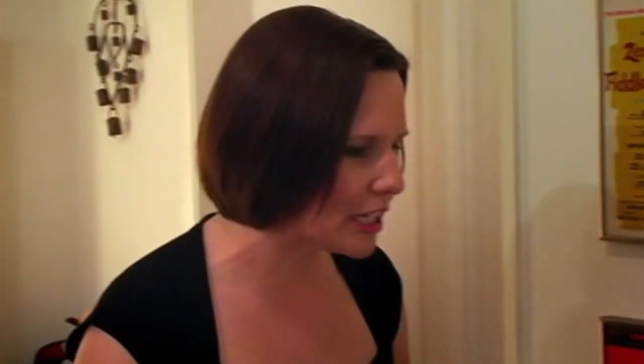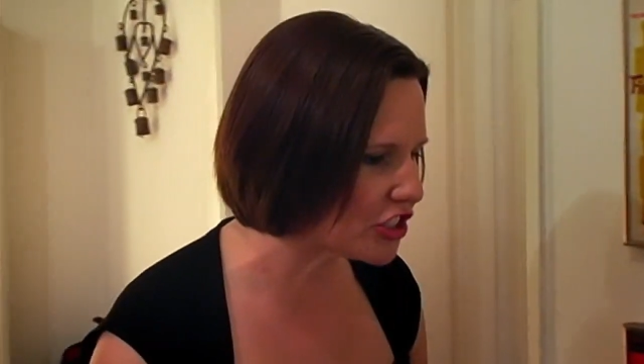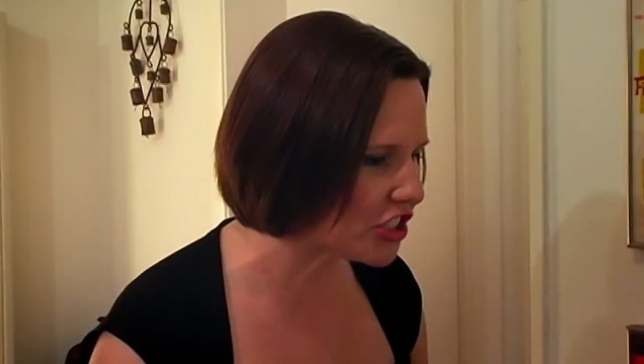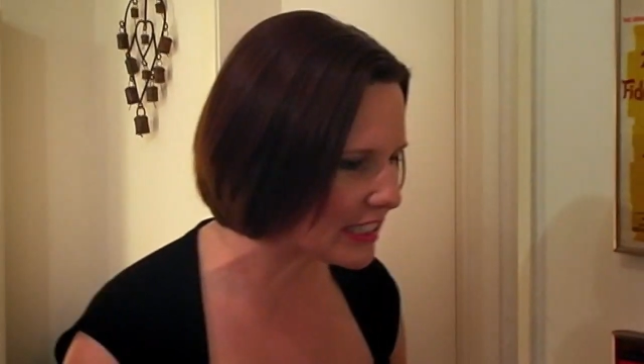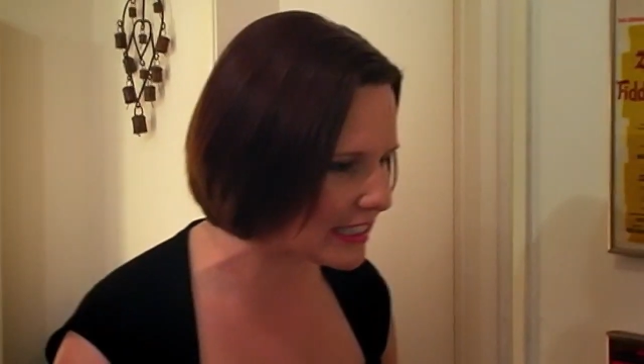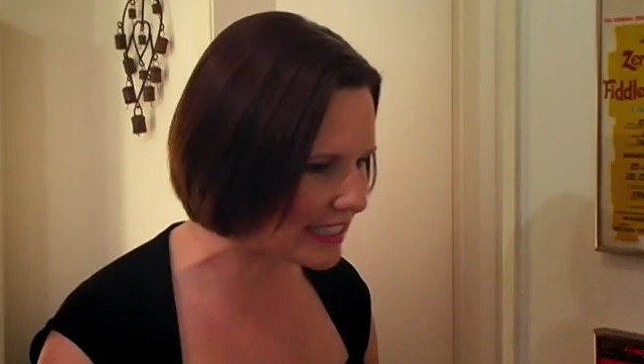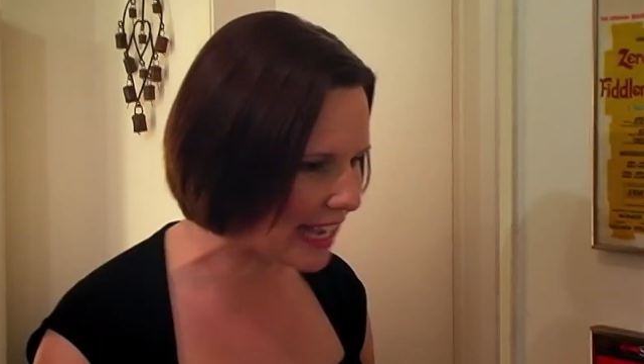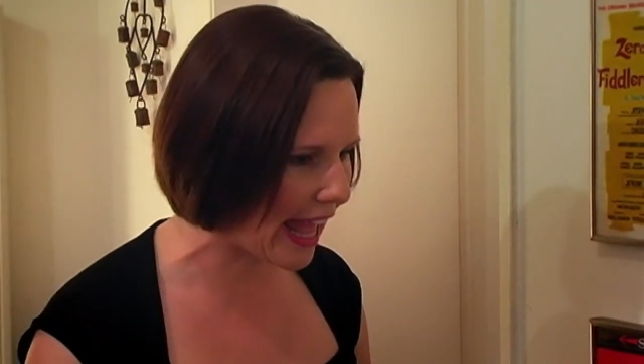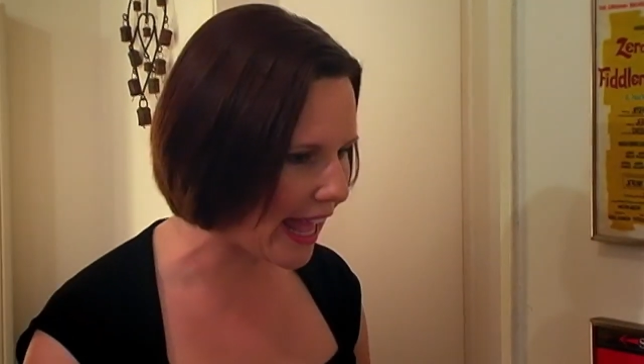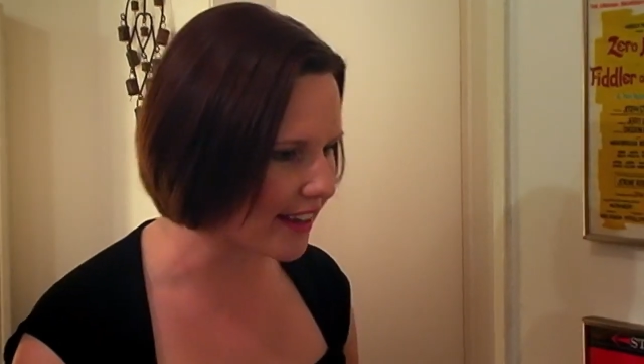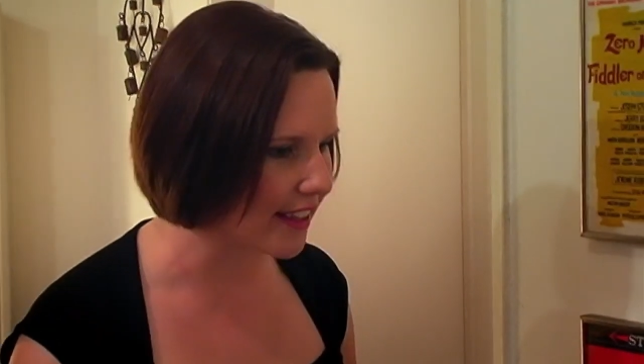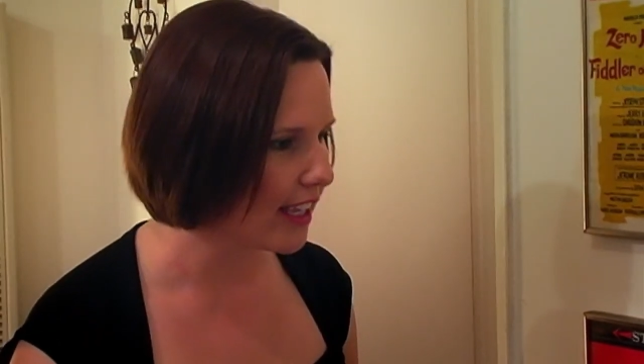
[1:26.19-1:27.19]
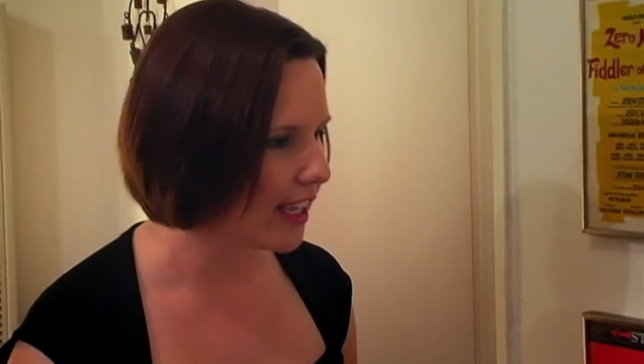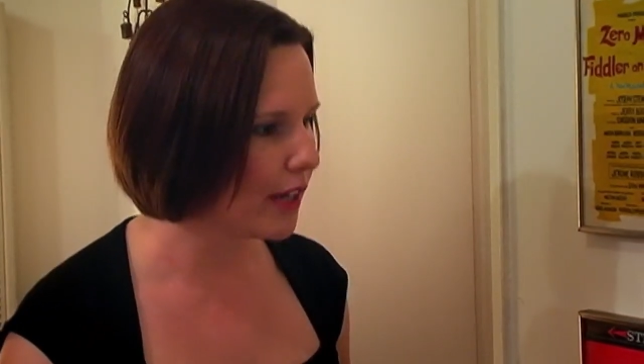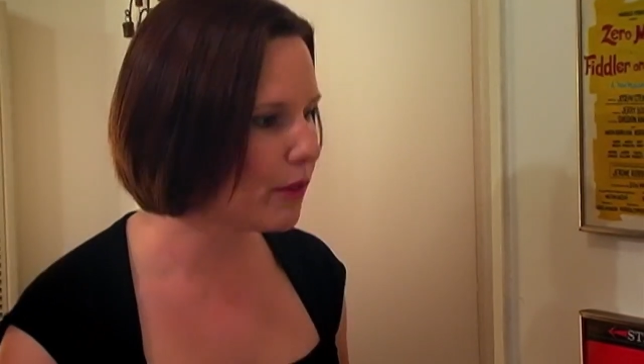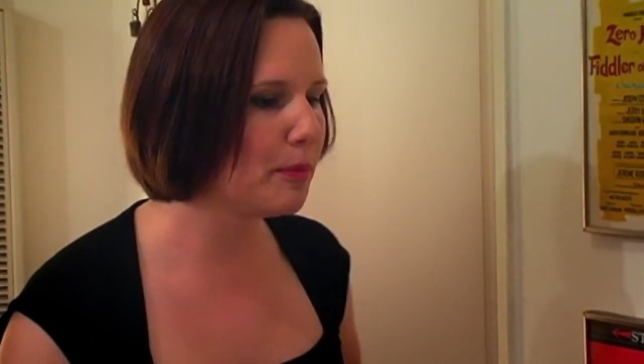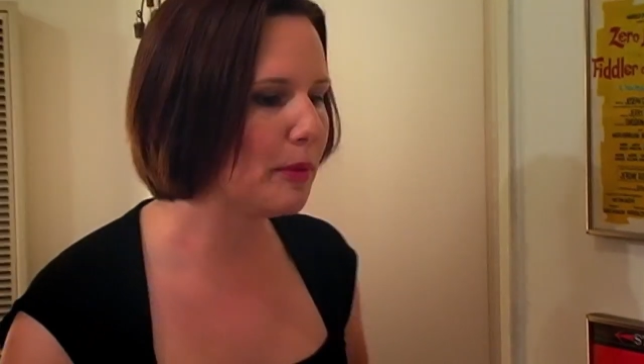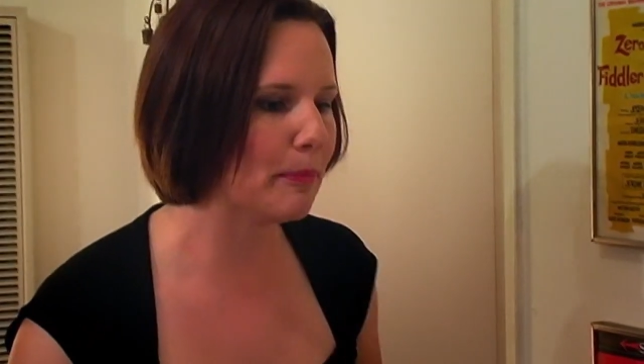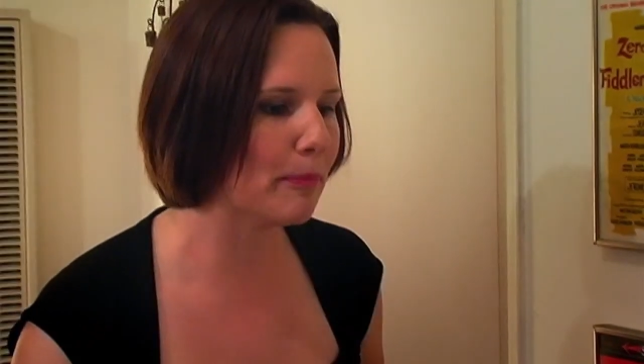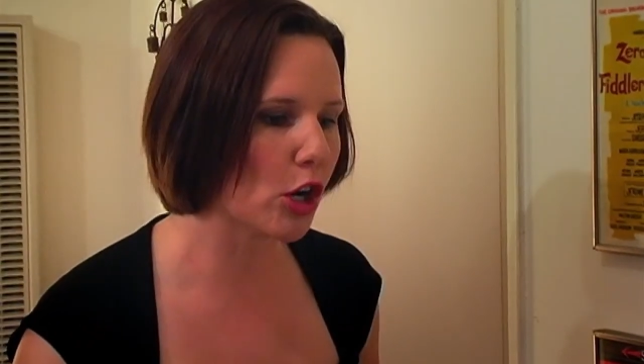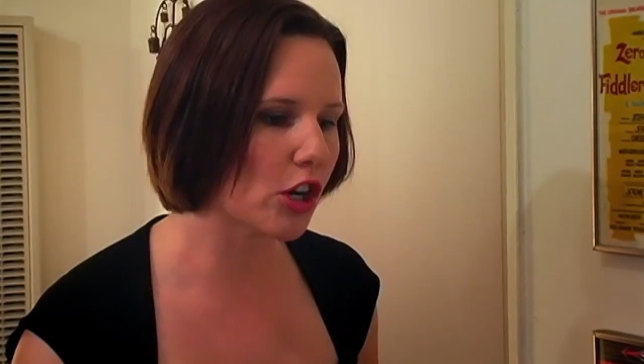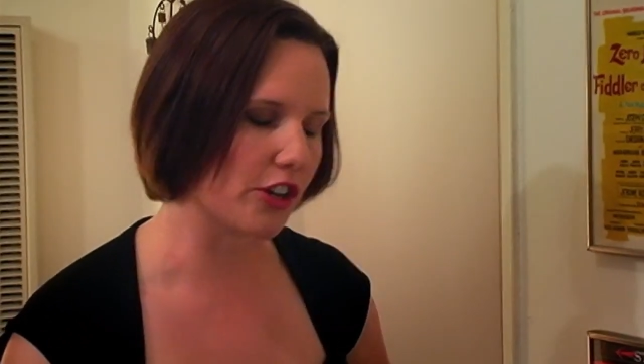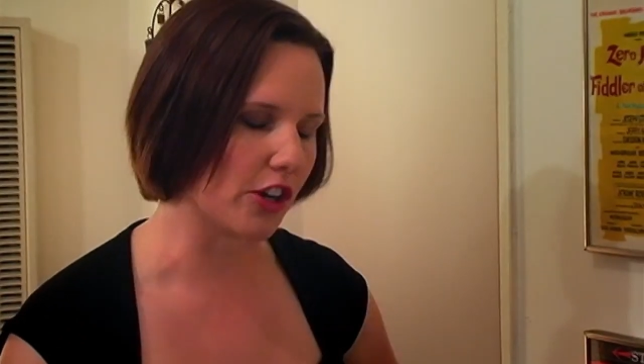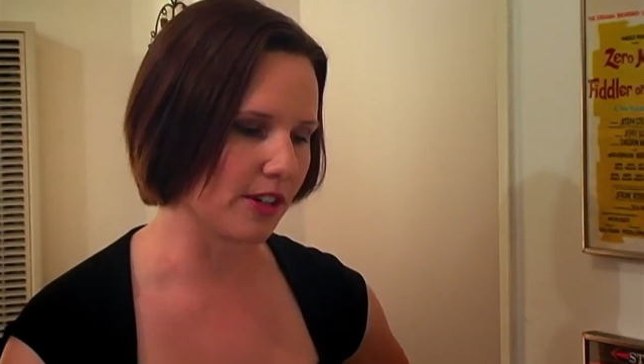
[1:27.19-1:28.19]
she's dead. It would be
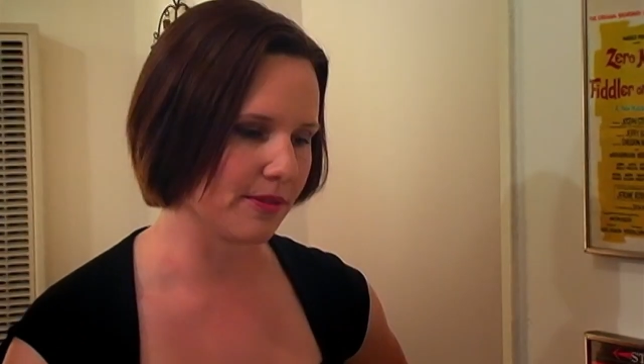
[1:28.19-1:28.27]
murder.